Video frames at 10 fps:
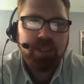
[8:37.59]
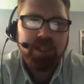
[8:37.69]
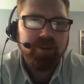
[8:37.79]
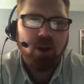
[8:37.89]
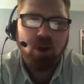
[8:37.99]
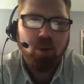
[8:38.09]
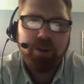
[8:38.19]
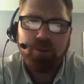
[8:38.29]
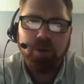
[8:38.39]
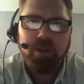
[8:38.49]
is
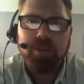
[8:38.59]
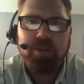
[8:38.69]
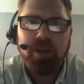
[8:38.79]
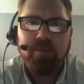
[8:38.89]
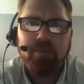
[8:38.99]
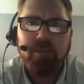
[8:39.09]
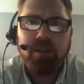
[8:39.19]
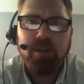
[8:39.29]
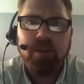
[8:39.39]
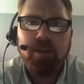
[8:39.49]
always one and the same.
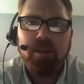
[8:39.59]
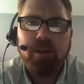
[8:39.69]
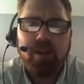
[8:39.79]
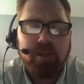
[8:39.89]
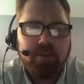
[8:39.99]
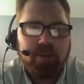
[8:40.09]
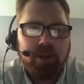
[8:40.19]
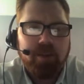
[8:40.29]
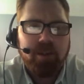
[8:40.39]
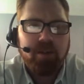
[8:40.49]
And that's what
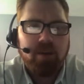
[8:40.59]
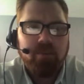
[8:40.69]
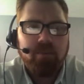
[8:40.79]
I think I'm.